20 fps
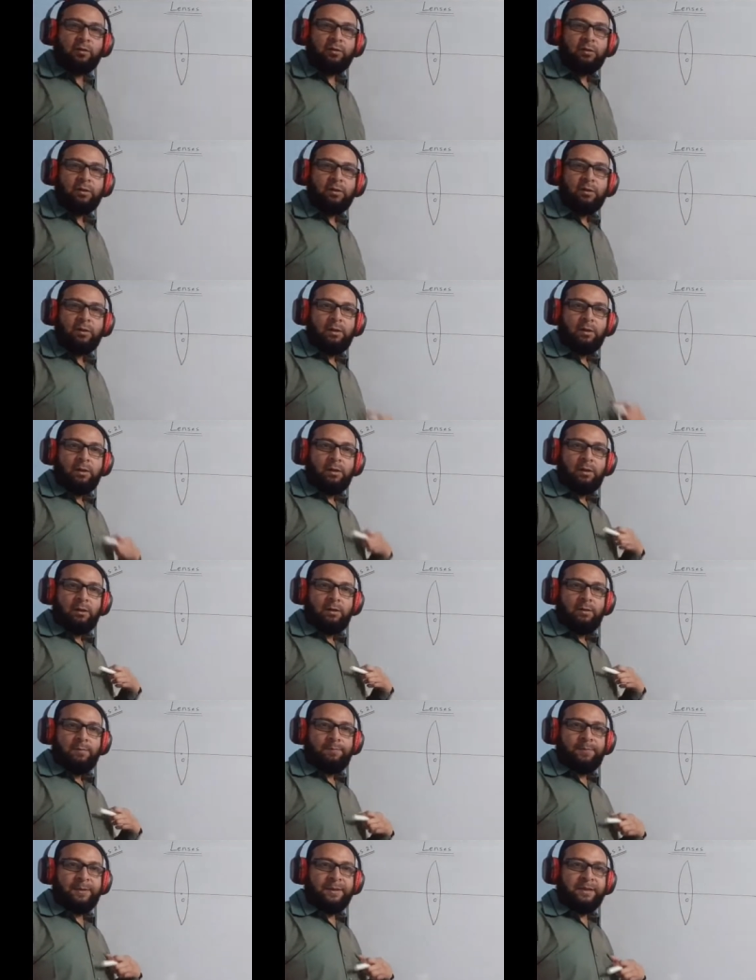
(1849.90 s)
principal
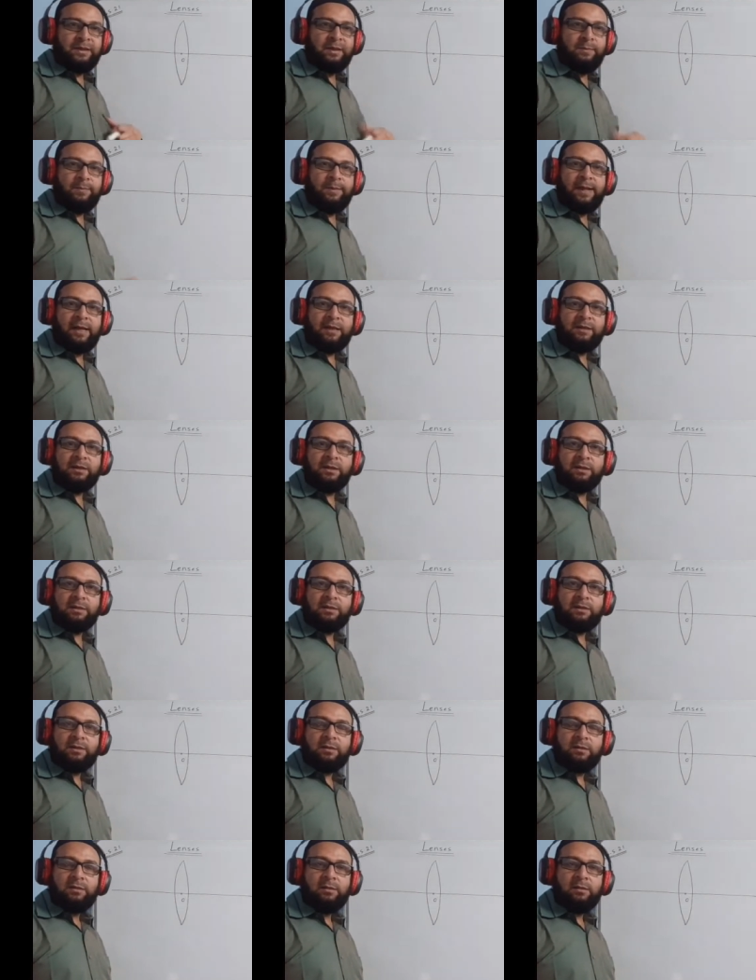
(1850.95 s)
axis. We know
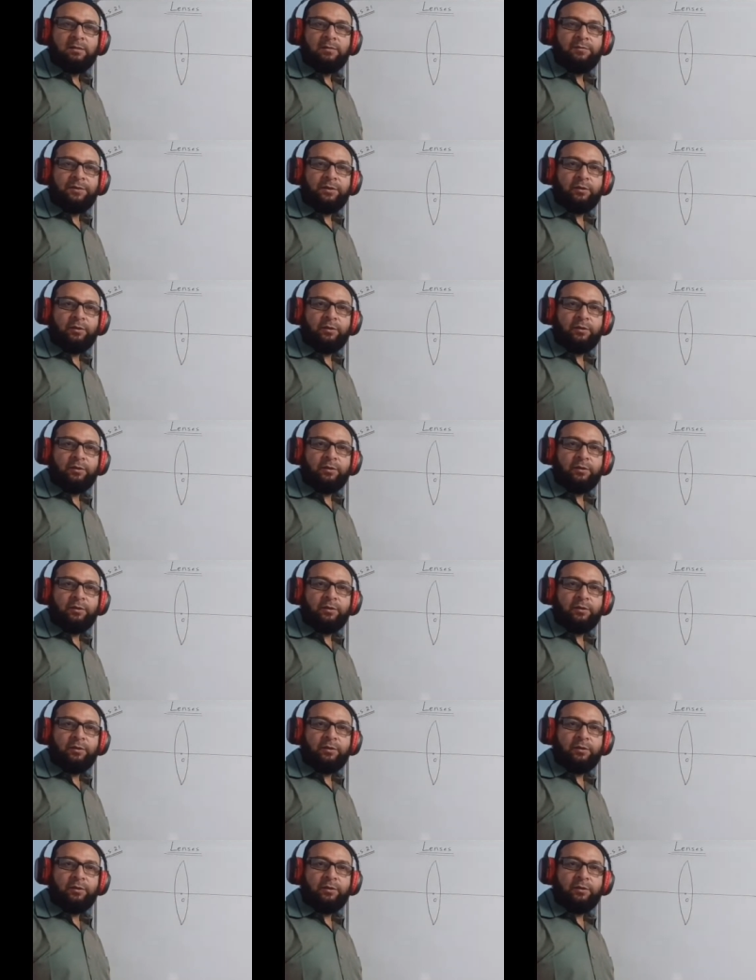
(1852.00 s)
that.